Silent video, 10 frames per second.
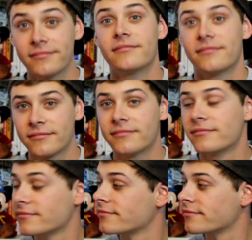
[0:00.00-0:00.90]

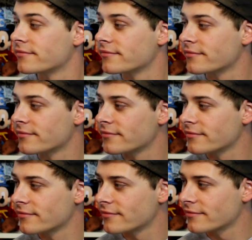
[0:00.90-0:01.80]

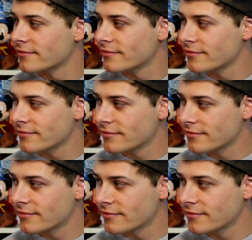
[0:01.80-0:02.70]

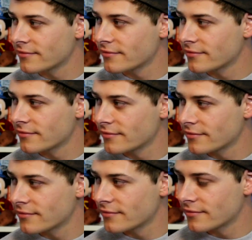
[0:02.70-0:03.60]

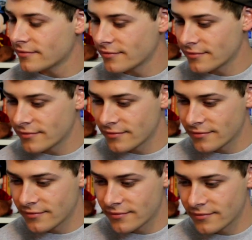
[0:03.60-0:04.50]

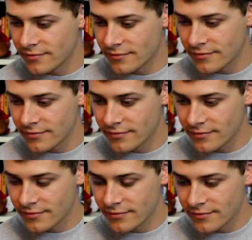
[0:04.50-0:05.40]

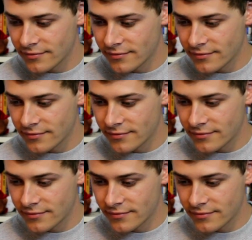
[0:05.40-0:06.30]

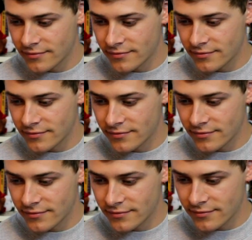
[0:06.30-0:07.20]

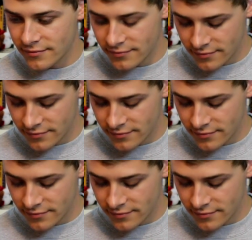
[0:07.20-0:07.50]
No words are spoken by the person on screen.